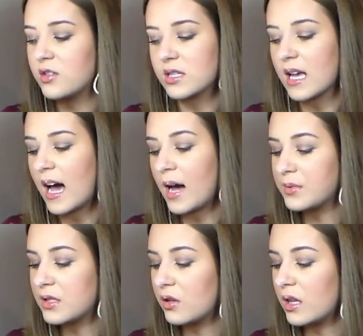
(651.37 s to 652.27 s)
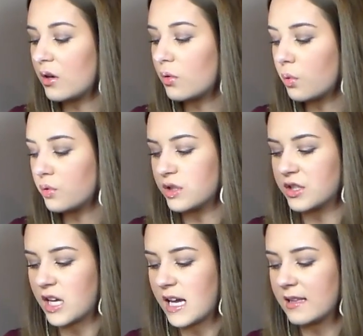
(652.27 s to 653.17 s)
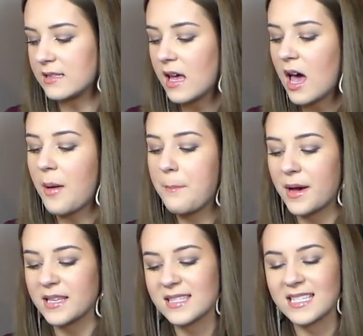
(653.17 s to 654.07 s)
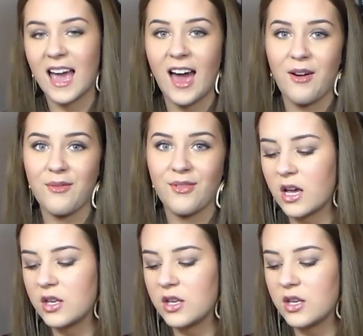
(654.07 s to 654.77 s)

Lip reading: Just absolutely gorgeous shades, a must have.